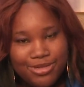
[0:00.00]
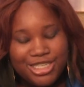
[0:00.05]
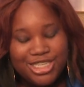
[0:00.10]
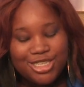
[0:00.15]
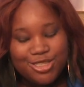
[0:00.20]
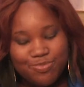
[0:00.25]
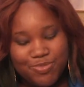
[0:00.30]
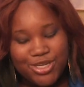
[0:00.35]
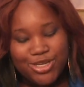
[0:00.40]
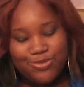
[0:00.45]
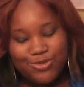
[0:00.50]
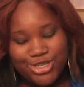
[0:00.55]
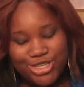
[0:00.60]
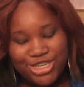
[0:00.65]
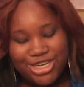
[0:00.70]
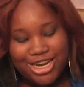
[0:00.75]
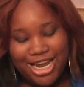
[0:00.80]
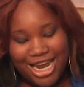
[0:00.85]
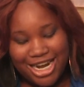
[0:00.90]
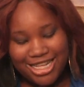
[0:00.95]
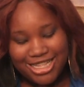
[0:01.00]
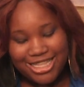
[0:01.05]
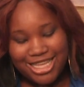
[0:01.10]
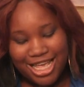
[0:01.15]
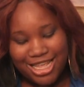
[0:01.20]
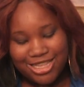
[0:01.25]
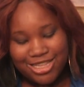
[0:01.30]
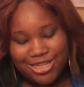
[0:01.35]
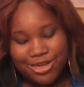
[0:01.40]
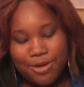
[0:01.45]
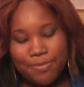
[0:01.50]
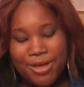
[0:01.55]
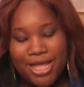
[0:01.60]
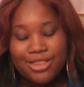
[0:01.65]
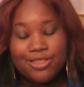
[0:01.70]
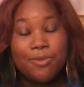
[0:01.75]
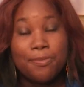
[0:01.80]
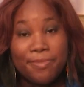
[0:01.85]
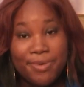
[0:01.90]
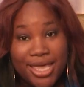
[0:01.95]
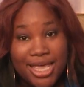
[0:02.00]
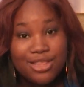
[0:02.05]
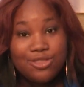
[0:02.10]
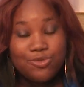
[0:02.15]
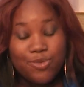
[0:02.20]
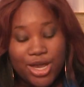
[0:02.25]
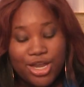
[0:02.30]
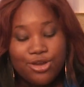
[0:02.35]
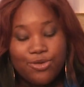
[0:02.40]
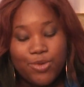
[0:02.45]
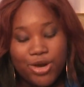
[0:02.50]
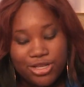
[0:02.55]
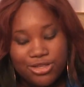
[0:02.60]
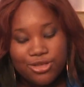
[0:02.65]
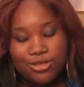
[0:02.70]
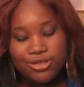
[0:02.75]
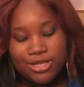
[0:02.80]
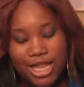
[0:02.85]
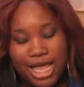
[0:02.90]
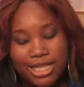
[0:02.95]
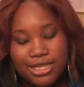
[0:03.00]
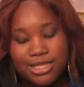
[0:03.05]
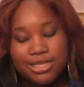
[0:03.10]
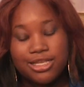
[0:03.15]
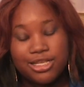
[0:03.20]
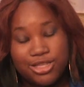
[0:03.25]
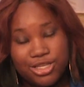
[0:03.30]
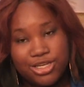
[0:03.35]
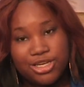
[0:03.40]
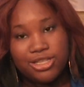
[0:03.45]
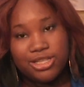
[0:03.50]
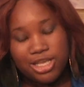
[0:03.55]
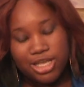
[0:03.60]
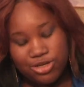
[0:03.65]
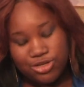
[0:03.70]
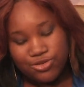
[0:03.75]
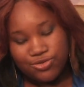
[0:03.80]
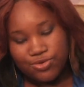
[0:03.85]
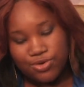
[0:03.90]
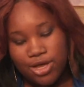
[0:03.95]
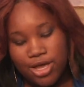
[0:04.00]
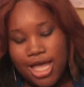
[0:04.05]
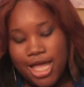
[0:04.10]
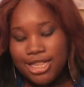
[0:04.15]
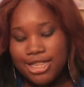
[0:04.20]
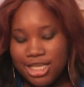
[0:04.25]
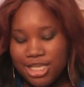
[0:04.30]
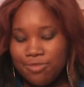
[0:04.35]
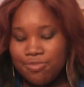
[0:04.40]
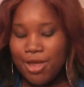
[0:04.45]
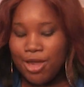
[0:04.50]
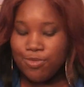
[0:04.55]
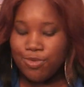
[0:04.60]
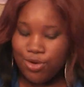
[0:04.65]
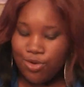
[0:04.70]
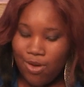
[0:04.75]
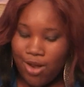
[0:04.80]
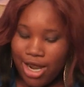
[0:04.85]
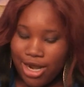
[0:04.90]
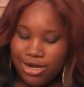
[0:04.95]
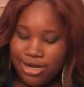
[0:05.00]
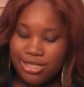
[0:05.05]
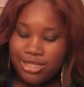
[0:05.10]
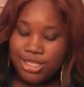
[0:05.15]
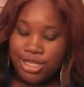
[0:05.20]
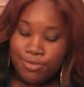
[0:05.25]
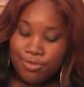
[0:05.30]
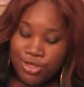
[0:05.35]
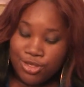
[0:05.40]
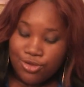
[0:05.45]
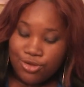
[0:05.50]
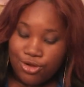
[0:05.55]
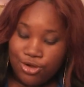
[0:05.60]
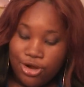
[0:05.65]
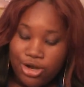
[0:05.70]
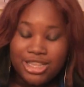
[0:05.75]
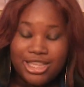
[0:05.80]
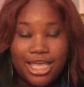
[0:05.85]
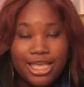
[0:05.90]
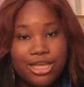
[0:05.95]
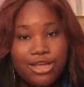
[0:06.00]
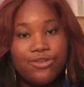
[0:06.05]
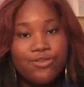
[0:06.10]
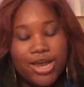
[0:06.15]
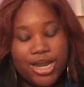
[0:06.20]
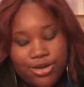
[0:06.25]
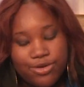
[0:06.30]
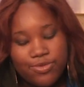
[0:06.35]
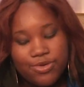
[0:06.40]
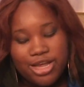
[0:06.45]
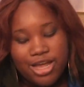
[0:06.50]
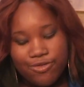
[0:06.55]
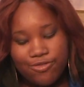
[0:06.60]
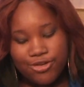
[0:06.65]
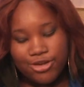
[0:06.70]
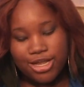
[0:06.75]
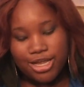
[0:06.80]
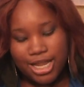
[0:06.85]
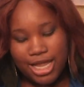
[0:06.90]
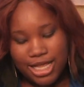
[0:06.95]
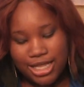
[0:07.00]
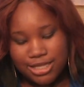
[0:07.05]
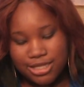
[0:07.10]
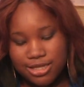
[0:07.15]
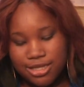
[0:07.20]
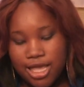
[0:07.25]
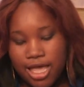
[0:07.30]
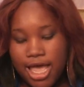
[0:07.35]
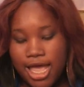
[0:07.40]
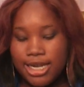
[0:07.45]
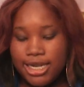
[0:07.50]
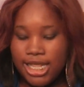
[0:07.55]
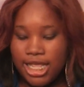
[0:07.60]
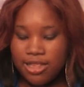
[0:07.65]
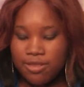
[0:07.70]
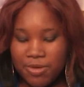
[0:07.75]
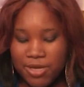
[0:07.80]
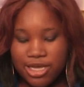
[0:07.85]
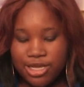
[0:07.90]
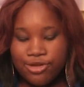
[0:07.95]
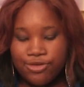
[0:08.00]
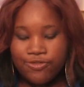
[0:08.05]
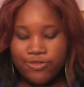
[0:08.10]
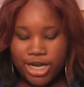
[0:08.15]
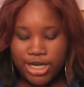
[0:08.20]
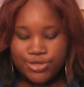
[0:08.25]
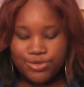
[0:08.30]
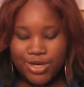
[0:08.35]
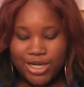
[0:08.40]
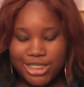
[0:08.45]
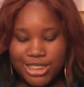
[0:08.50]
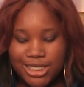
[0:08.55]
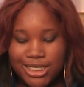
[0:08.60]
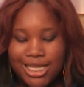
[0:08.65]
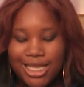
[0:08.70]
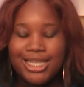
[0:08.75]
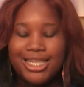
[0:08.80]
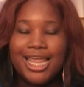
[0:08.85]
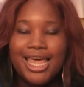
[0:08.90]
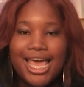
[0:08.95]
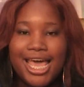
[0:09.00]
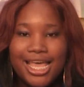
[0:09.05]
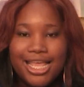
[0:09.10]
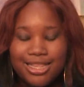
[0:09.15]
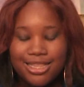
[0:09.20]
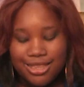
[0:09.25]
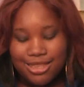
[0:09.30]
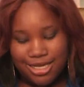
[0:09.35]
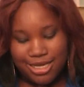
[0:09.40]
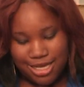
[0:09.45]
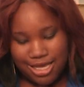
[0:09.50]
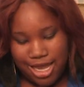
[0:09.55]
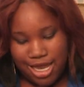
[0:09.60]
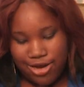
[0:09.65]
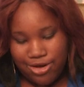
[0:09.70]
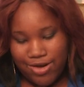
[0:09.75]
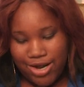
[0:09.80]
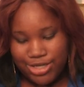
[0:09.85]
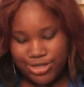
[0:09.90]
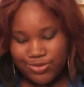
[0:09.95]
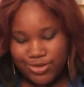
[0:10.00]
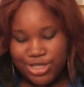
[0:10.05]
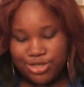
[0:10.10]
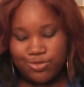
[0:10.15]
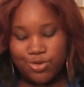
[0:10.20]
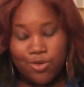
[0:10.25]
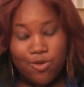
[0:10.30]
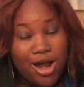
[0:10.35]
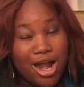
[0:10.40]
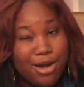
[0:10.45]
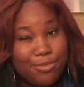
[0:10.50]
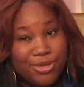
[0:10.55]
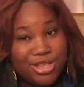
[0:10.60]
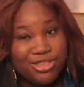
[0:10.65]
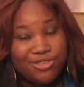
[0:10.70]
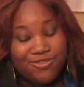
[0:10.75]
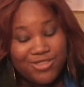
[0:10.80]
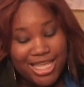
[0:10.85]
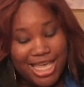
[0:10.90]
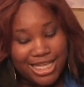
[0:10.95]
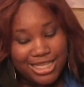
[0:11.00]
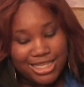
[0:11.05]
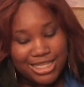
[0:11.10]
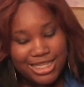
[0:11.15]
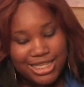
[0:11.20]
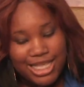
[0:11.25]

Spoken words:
should speak with your guidance counselor about the best way to work those classes into your schedule. This may require summer school or taking credit recovery classes. Now, speaking of graduation, let's look at graduation requirements of Texas.